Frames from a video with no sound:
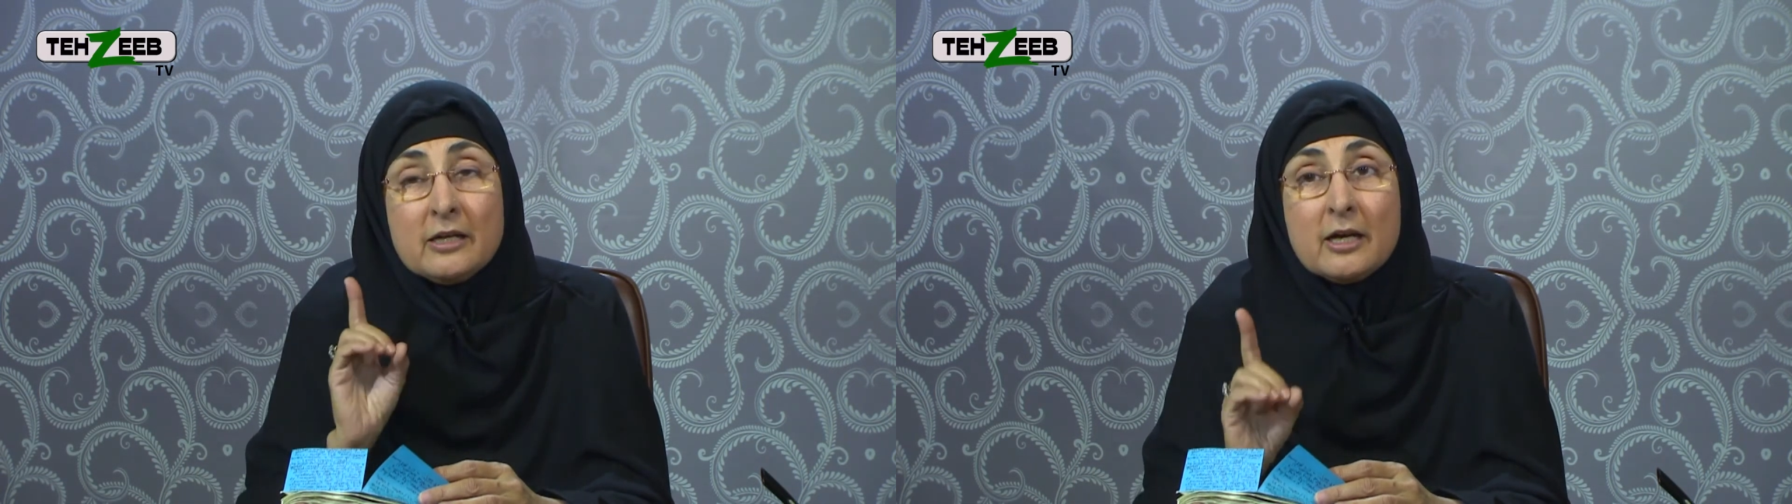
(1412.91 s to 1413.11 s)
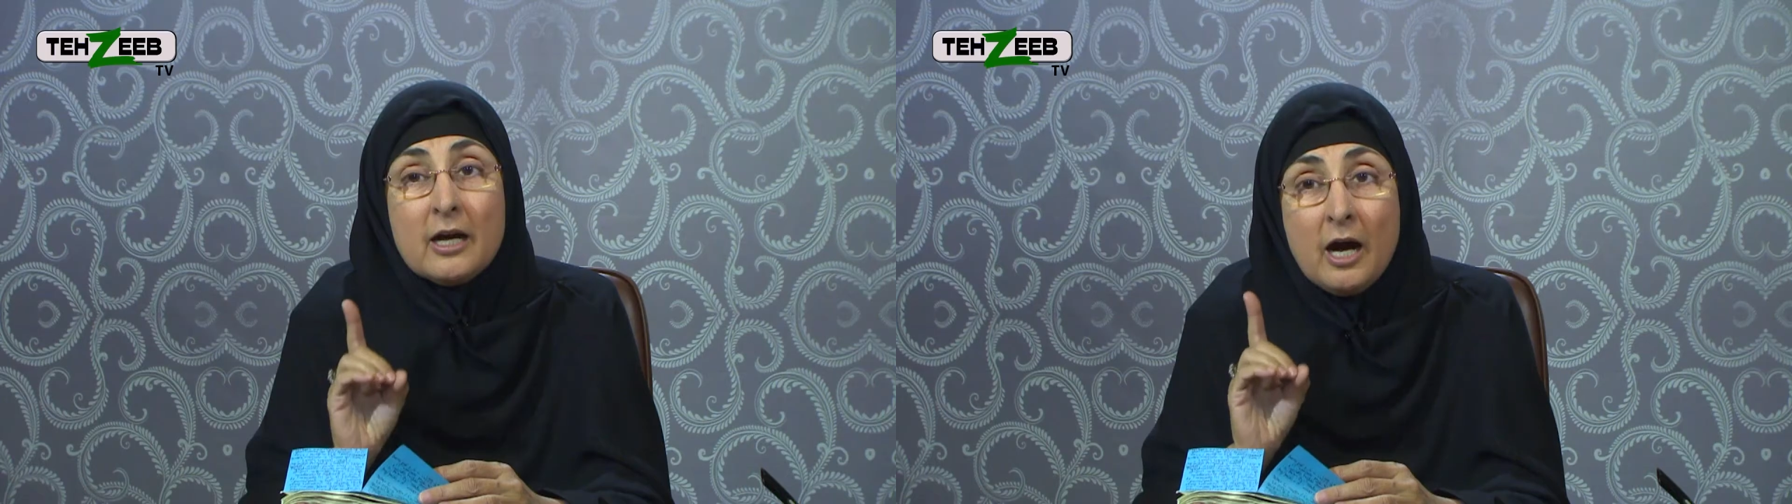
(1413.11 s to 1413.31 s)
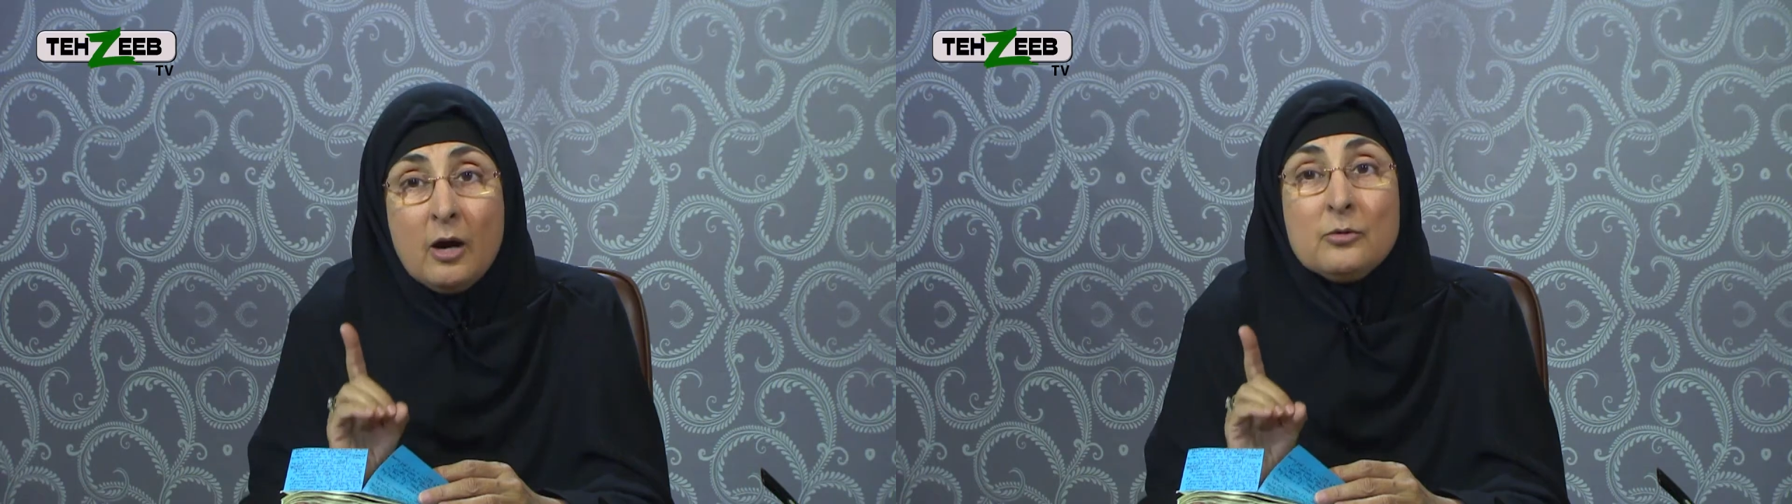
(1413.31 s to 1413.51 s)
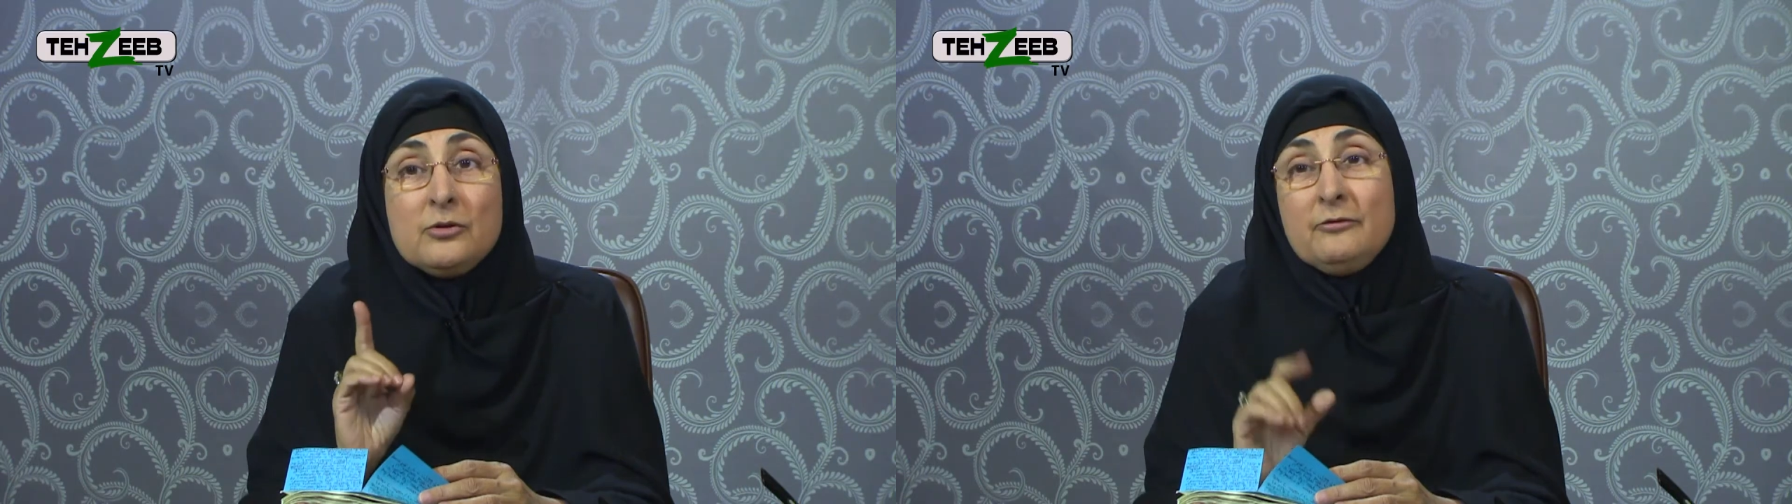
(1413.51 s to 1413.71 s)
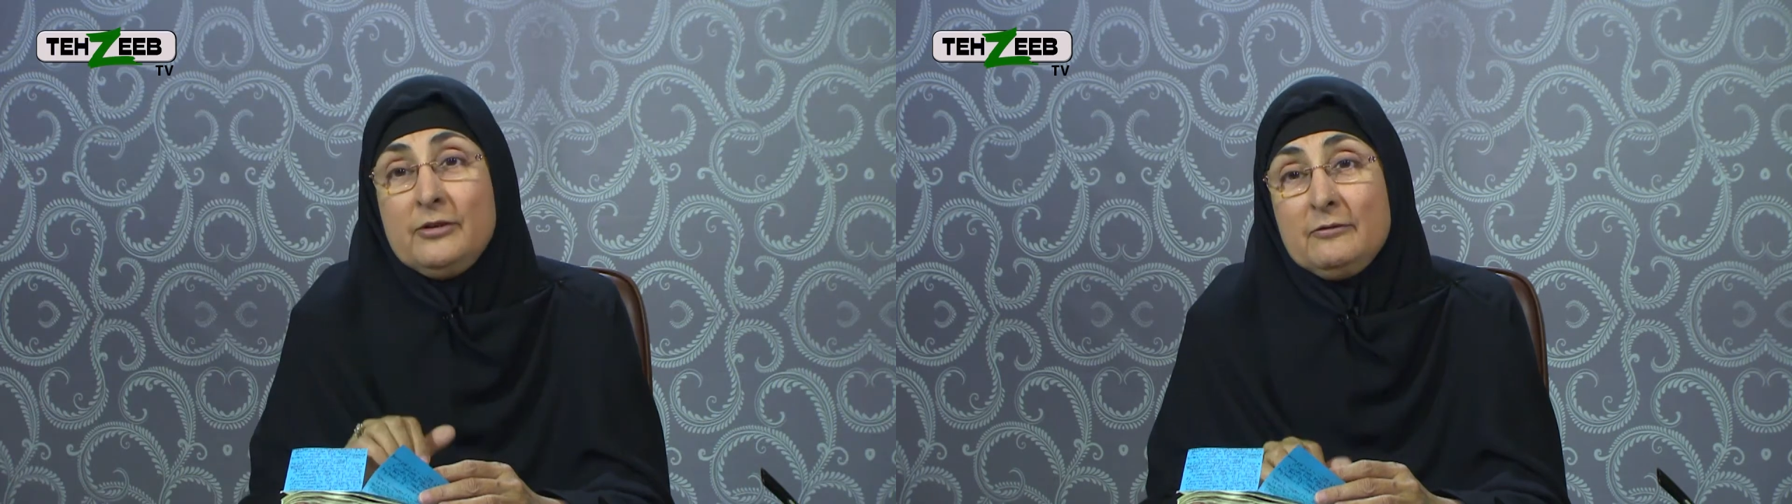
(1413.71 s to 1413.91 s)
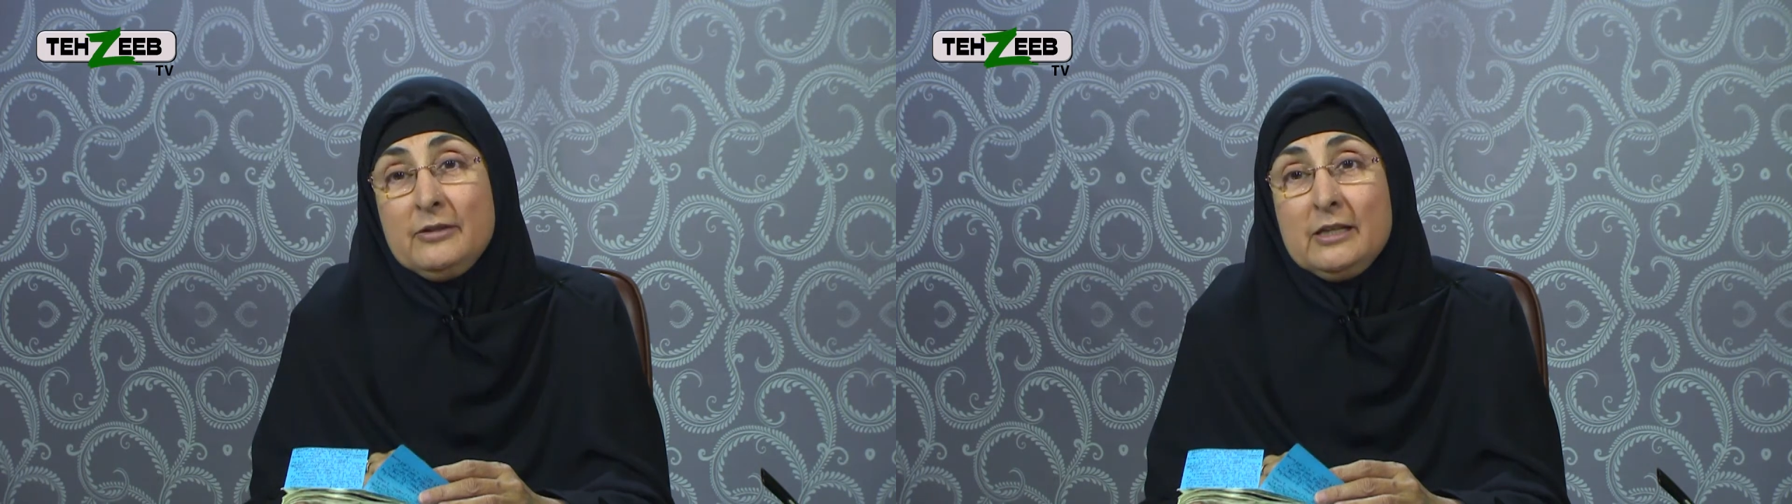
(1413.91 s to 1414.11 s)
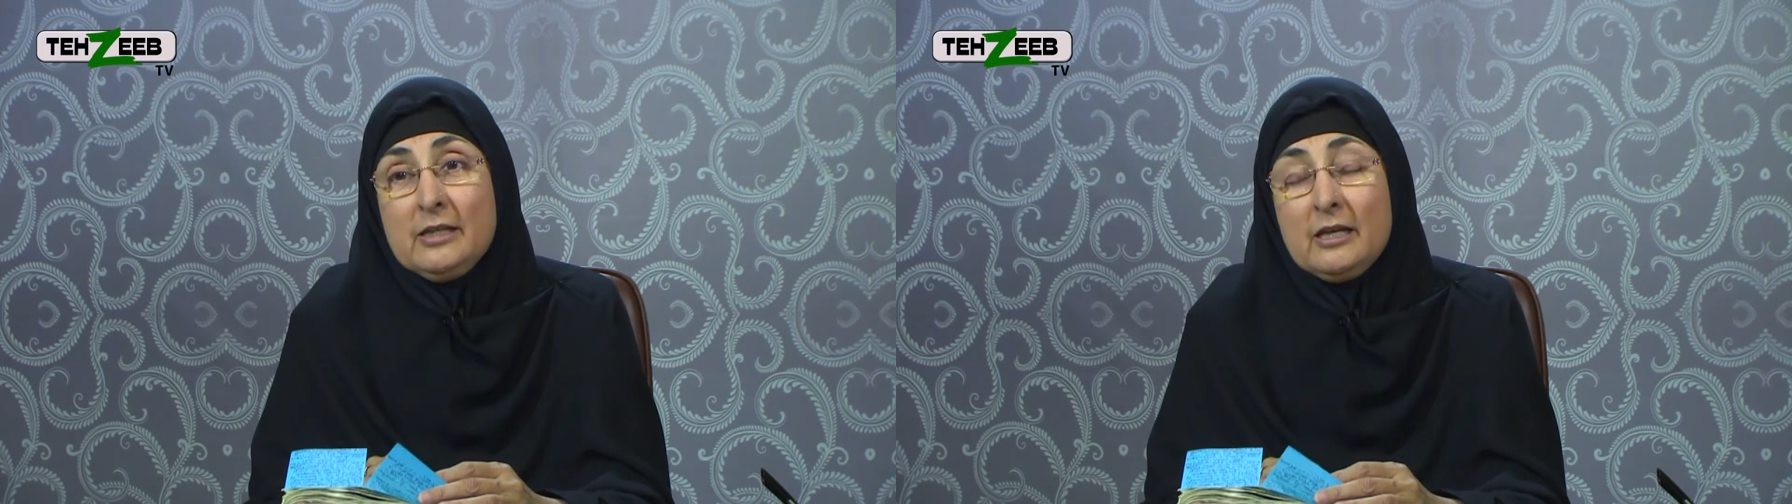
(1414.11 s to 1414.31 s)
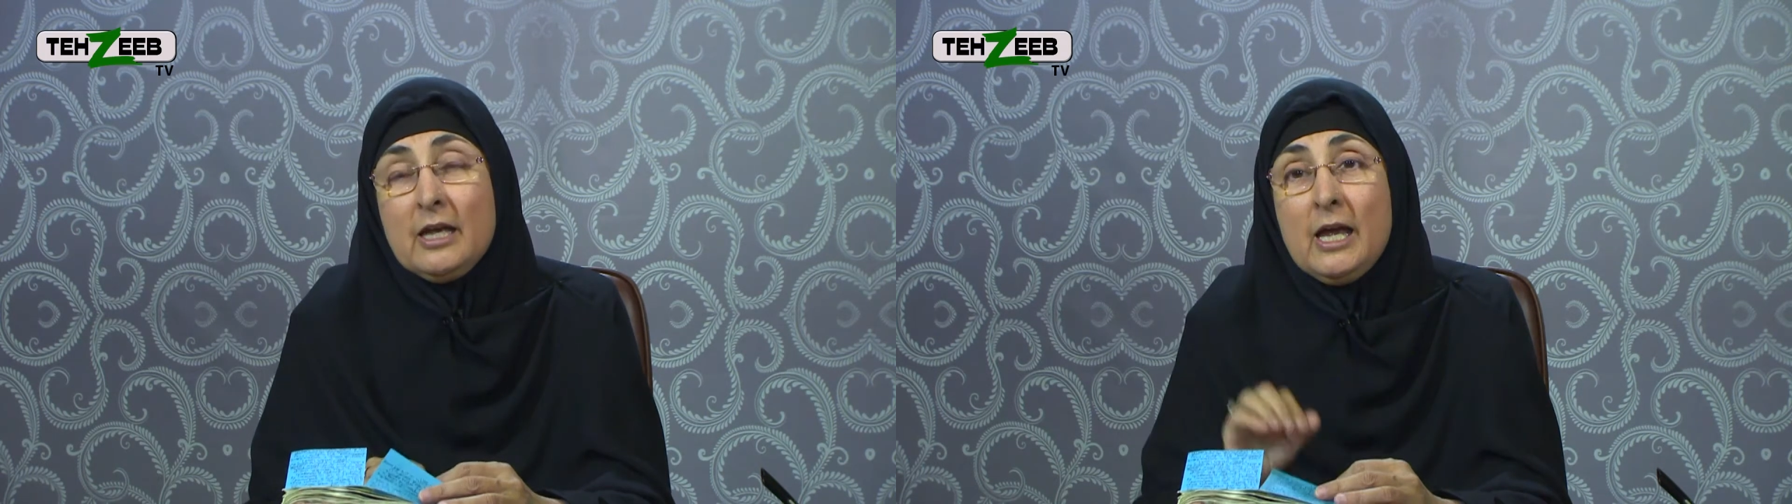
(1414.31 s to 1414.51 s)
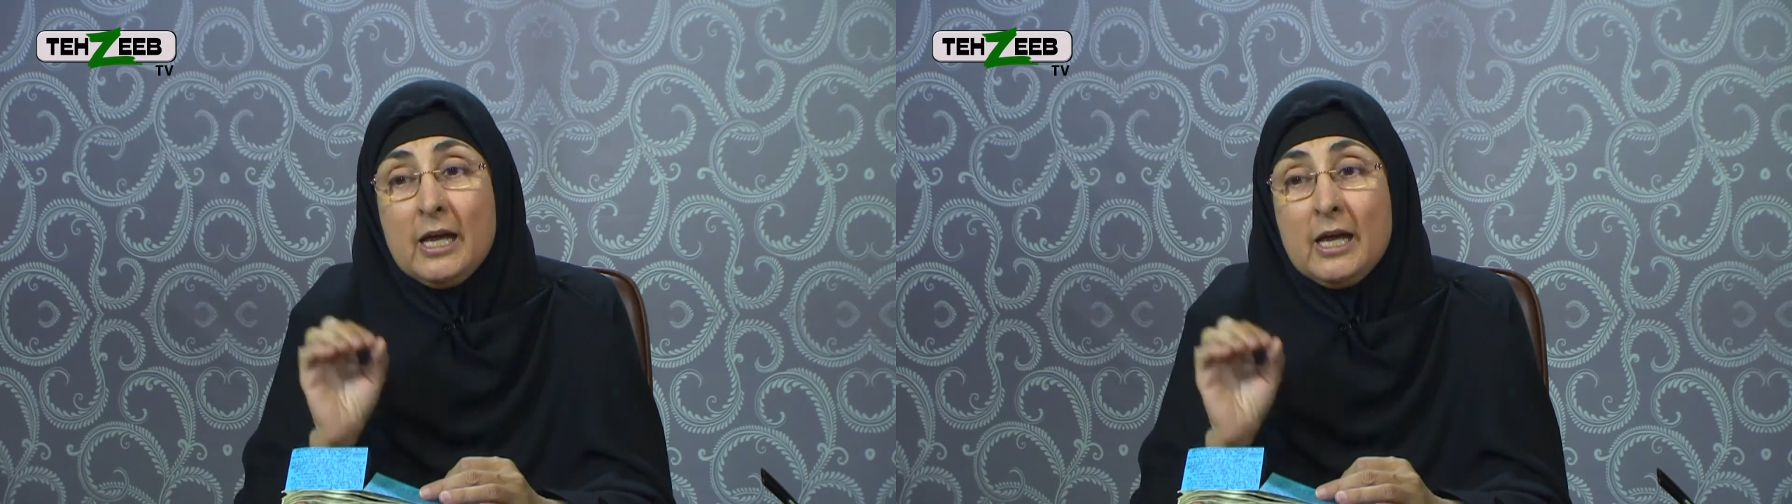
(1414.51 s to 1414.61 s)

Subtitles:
account of everything.